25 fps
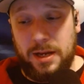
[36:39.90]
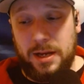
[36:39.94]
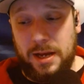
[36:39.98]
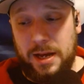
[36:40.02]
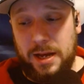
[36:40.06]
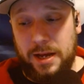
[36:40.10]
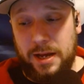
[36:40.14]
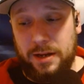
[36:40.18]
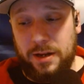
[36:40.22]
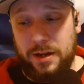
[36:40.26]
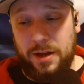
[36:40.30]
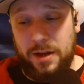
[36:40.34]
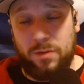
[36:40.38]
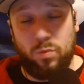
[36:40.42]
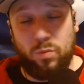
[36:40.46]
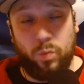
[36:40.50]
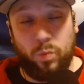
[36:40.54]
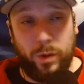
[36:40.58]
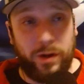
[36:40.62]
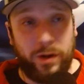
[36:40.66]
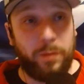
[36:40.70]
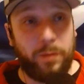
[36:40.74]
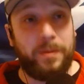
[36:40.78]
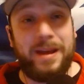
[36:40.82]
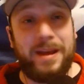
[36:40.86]
and
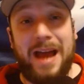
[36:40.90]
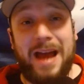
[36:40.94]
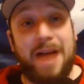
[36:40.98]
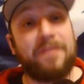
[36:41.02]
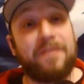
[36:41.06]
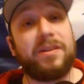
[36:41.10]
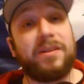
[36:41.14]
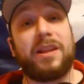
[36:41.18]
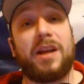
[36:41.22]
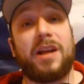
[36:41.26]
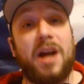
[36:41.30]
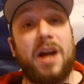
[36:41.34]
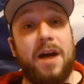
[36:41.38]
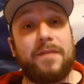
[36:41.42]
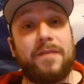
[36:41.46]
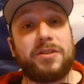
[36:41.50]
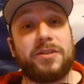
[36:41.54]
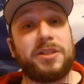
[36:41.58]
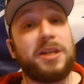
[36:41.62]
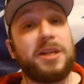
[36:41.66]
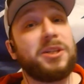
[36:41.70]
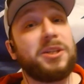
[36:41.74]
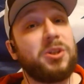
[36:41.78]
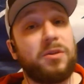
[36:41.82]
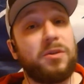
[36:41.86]
will be having the
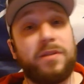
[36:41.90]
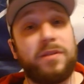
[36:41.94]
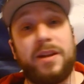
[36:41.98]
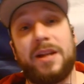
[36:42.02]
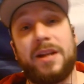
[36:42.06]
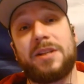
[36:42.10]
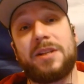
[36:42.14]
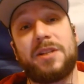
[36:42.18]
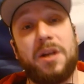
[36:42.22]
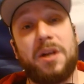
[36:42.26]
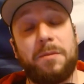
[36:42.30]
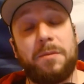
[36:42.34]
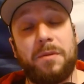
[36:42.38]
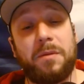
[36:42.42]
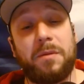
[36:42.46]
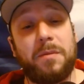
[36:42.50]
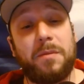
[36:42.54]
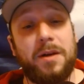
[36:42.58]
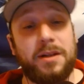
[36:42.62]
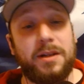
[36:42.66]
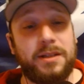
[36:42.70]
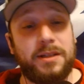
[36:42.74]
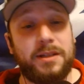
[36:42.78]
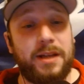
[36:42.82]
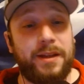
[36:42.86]
conversation over the next couple of
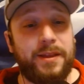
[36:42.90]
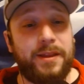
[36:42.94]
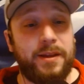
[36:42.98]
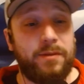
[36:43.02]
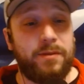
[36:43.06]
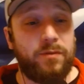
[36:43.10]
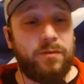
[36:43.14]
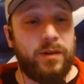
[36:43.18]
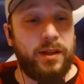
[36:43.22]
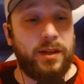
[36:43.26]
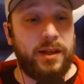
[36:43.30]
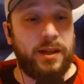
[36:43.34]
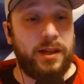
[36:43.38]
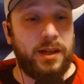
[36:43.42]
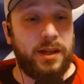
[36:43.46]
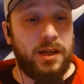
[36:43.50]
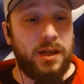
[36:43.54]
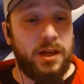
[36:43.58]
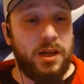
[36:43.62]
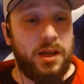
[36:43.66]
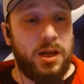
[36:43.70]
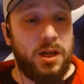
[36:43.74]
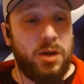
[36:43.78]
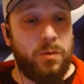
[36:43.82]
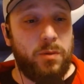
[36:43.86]
months. I think really
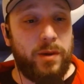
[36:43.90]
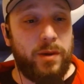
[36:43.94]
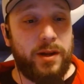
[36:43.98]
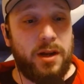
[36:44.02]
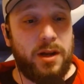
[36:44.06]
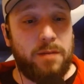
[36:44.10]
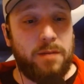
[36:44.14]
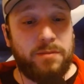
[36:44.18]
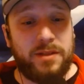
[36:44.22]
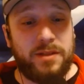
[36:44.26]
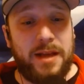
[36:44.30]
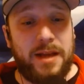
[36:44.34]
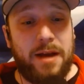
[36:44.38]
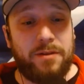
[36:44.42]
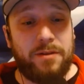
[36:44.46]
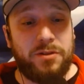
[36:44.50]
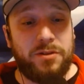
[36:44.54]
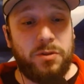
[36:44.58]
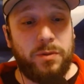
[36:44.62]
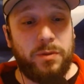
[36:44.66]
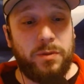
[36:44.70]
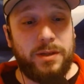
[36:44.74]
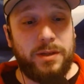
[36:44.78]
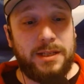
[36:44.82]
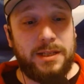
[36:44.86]
what it comes down
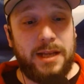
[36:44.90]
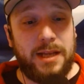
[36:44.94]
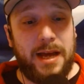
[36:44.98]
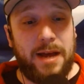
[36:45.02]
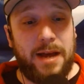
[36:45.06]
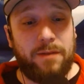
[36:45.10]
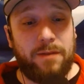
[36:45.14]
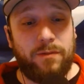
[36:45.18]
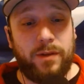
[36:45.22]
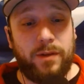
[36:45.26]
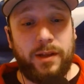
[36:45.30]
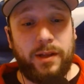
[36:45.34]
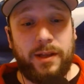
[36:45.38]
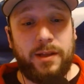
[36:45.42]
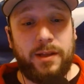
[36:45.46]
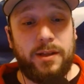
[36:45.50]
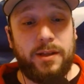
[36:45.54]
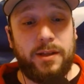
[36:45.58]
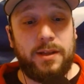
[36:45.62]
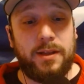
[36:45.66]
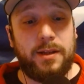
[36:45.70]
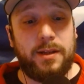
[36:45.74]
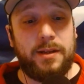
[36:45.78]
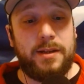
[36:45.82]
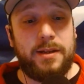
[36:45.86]
to it is that really
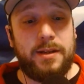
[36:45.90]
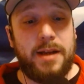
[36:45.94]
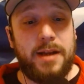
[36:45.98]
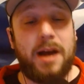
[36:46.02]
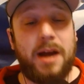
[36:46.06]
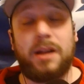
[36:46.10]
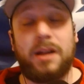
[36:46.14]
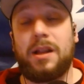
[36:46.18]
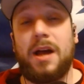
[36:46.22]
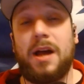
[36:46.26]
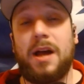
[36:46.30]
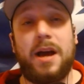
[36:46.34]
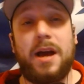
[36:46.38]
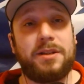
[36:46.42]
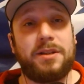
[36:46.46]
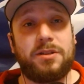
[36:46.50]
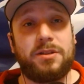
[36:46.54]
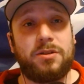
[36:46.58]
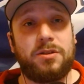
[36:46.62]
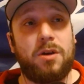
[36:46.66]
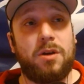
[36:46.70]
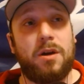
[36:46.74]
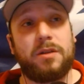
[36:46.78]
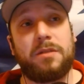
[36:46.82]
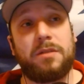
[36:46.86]
not a lot is
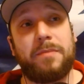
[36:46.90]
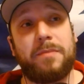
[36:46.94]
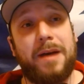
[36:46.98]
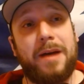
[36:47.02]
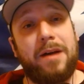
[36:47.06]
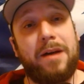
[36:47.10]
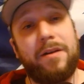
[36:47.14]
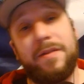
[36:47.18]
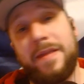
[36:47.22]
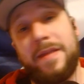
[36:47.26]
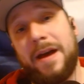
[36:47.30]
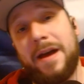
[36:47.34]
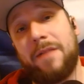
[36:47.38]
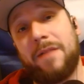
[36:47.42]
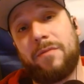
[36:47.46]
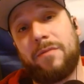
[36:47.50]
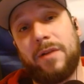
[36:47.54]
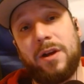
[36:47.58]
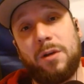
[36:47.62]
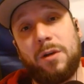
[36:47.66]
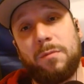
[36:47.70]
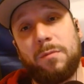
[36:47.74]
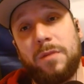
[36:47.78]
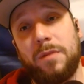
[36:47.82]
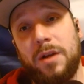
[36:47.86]
talked about in that
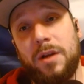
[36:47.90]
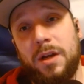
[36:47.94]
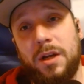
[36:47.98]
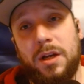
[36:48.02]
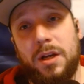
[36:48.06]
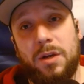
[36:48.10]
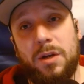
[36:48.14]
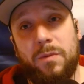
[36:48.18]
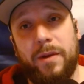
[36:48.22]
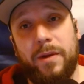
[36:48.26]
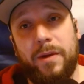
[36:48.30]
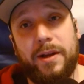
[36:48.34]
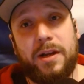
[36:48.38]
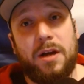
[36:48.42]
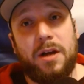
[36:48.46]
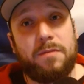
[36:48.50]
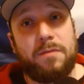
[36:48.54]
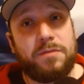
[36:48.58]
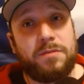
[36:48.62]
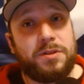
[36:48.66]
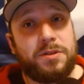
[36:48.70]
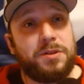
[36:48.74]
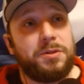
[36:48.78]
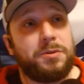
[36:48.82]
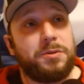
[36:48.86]
realm when it
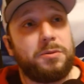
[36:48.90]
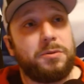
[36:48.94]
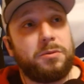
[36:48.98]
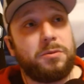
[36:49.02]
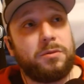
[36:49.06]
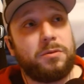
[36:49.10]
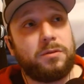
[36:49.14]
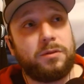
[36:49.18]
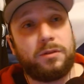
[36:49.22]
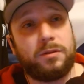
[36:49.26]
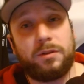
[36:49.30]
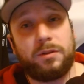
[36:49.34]
comes to